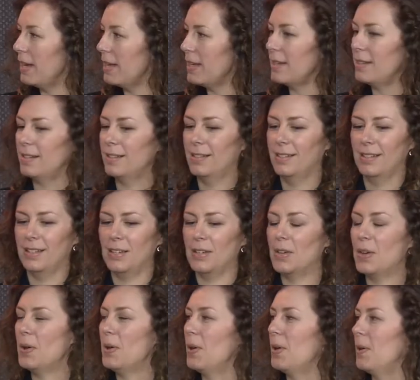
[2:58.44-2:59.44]
it,
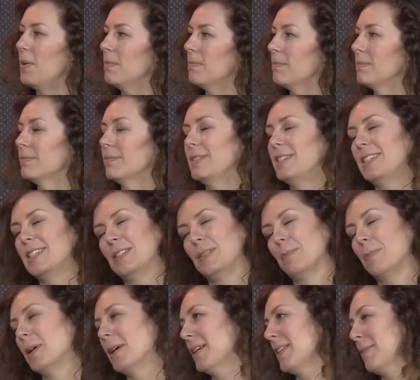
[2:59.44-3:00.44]
go home, doesn't
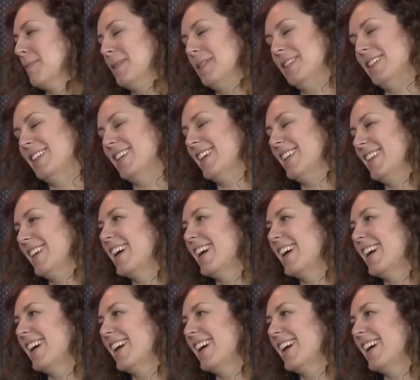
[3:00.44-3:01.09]
bark in the middle of the night.